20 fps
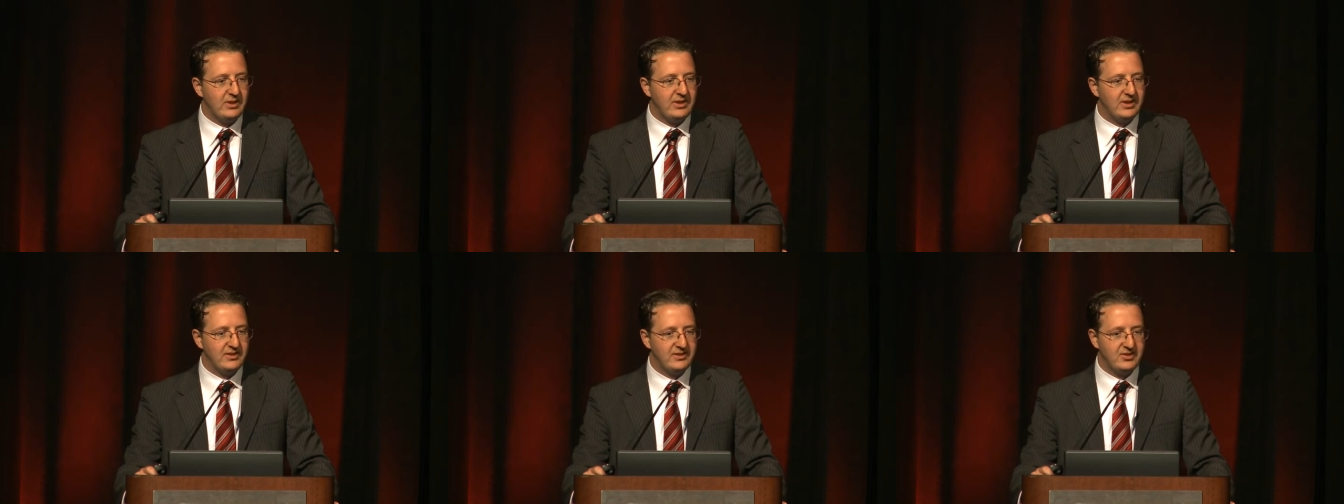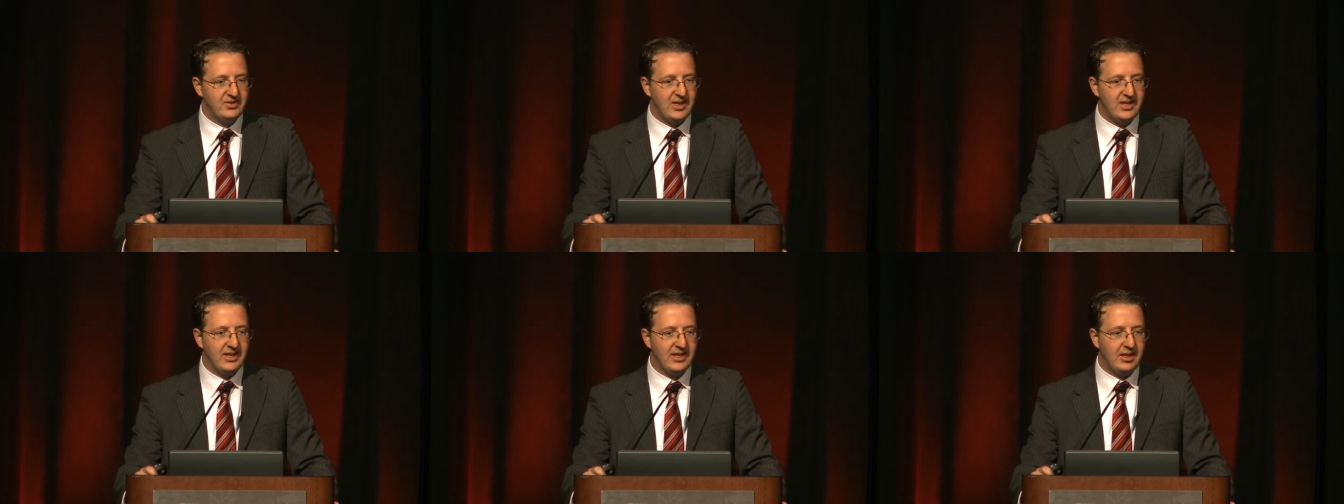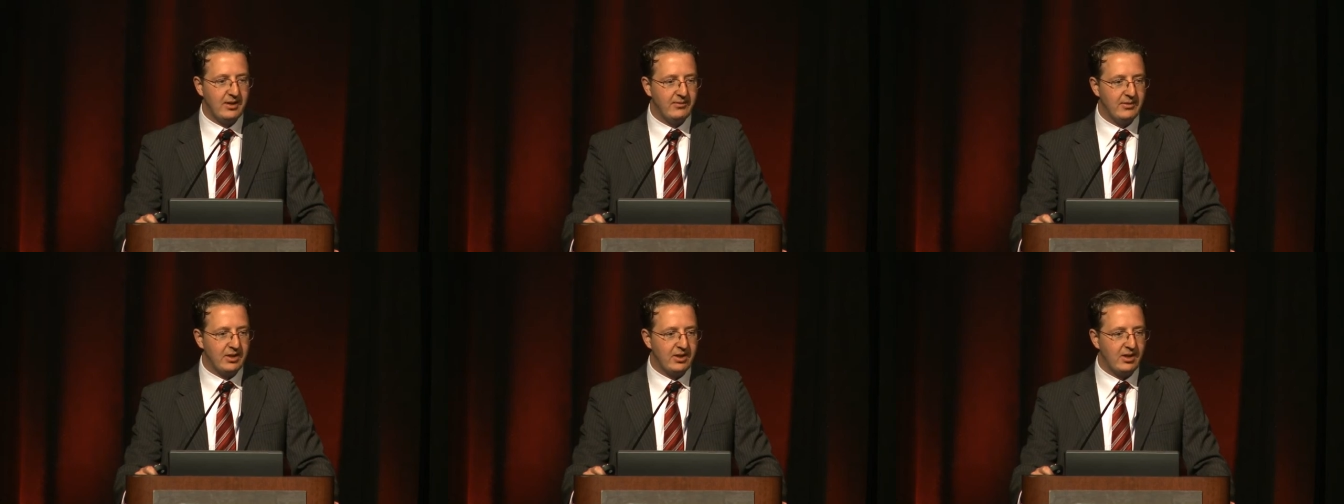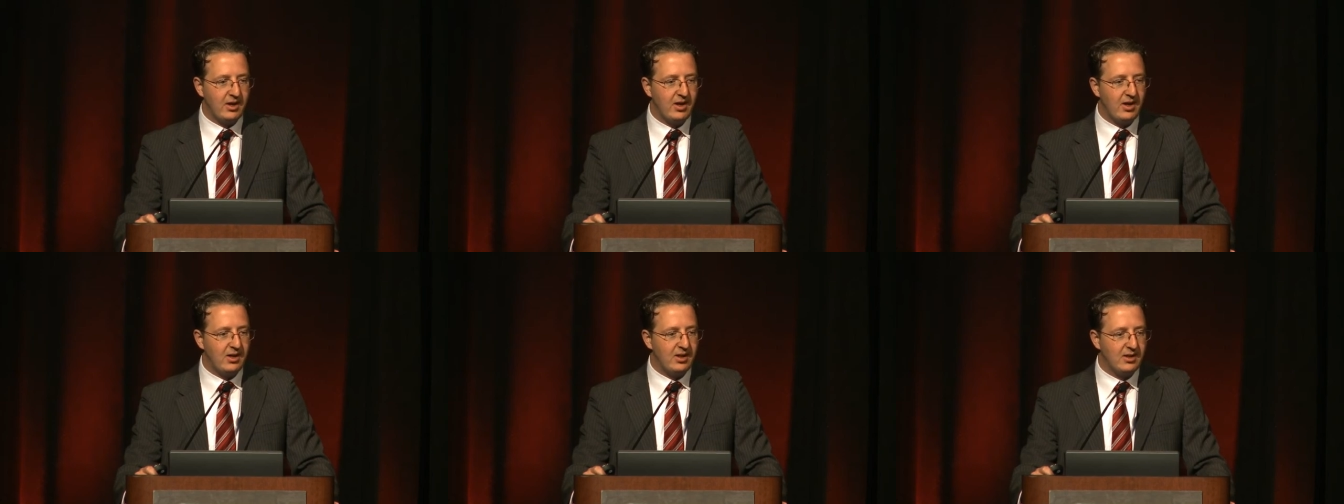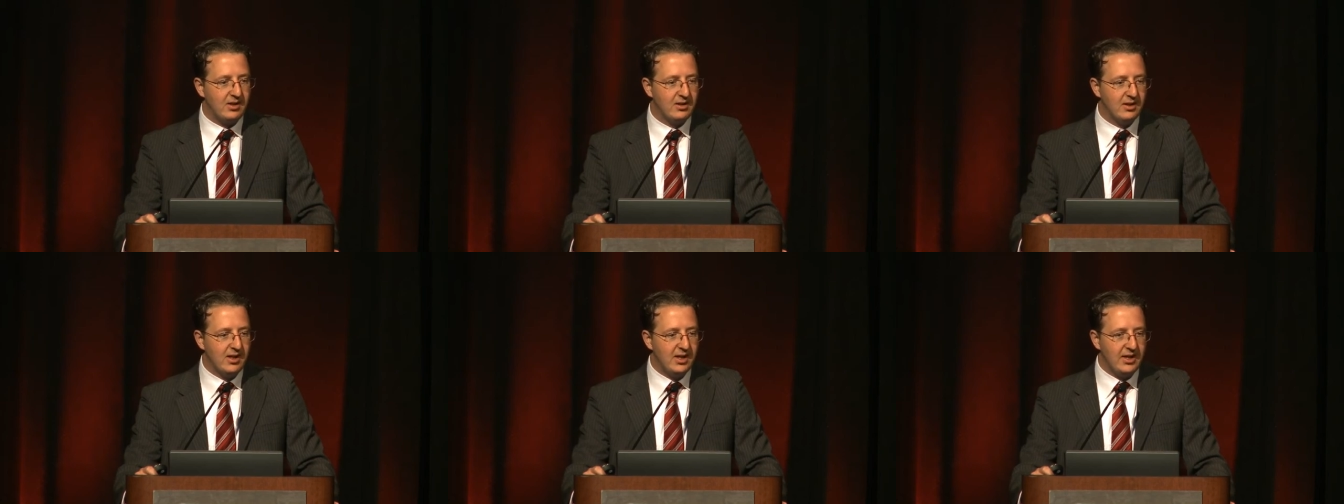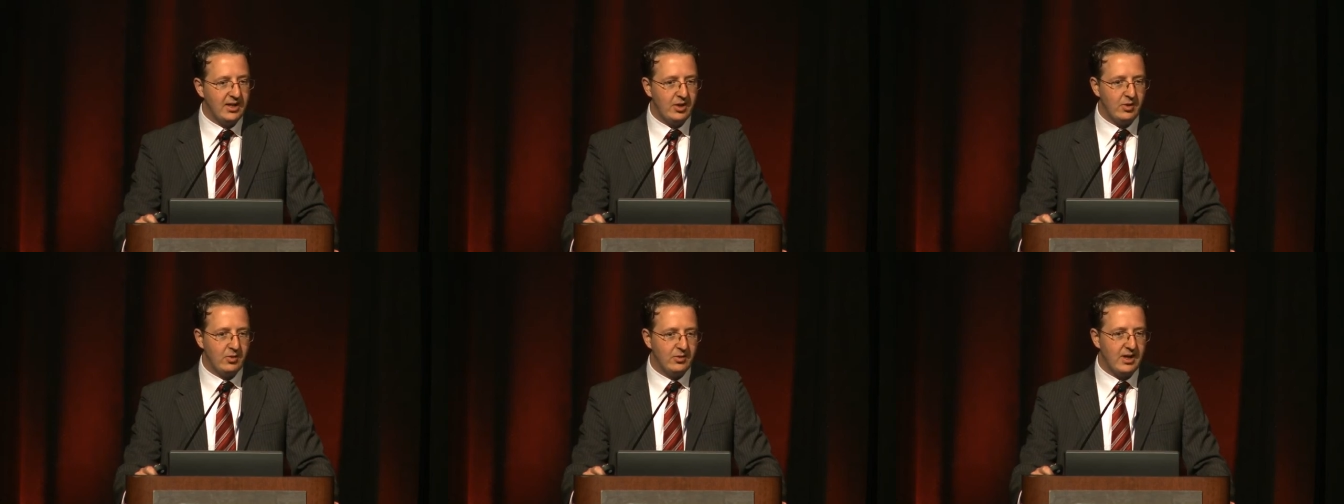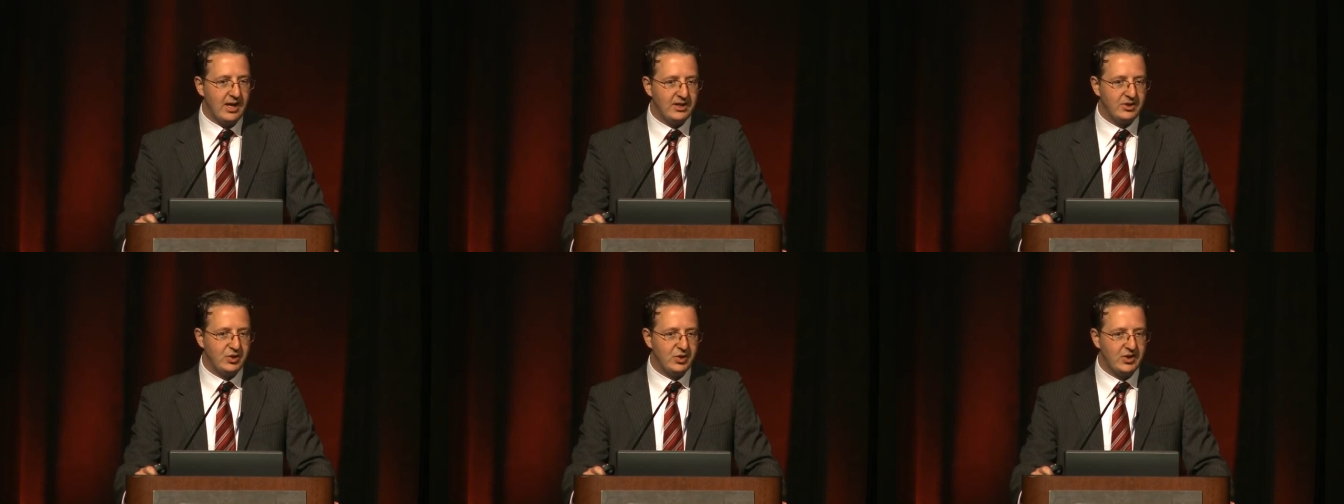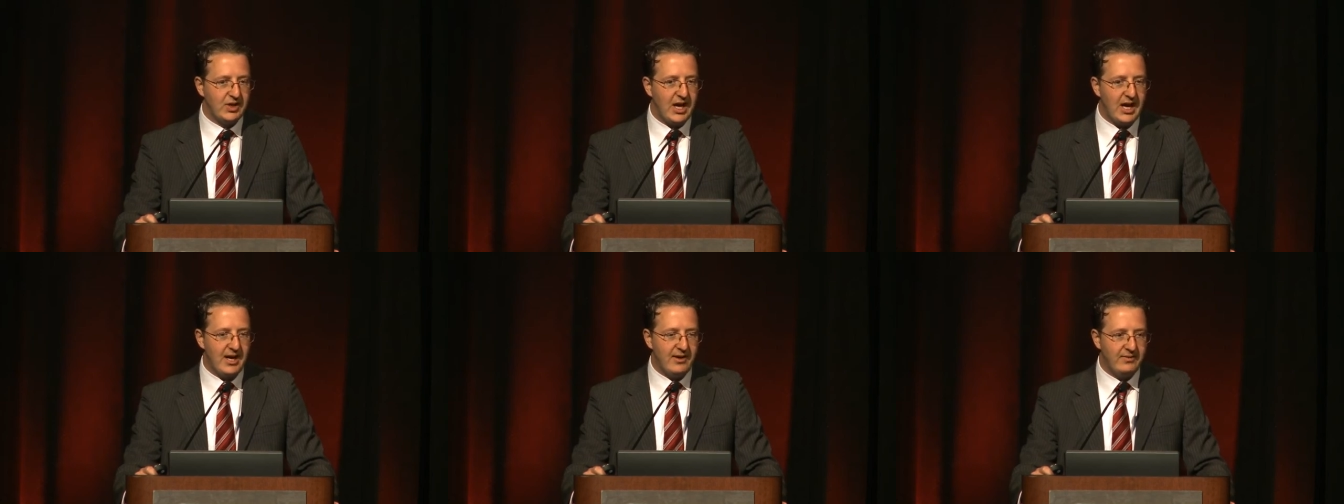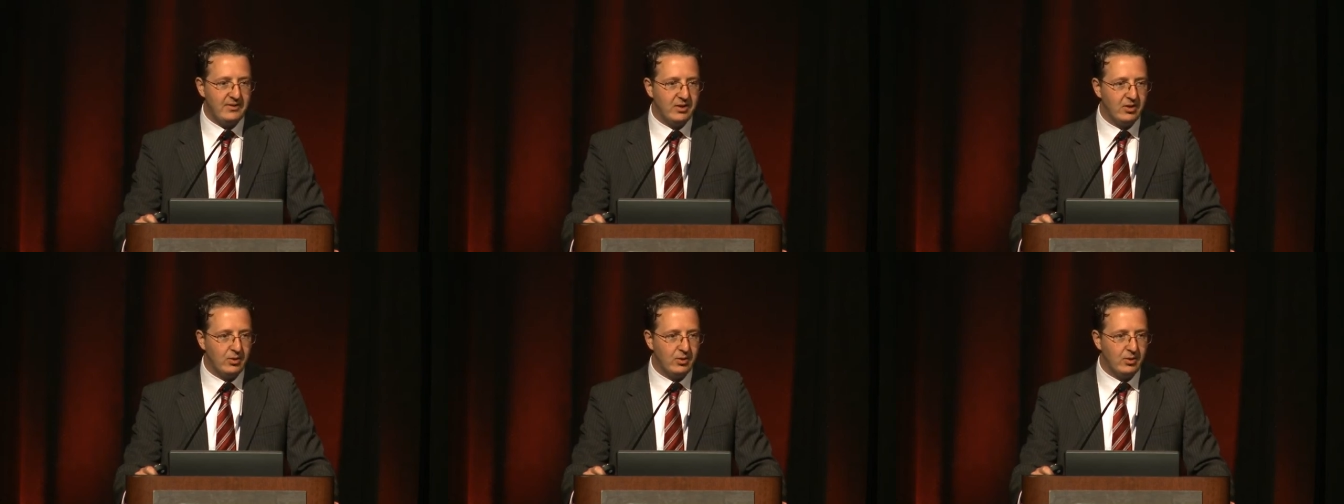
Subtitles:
the selling of the call, you don't actually have to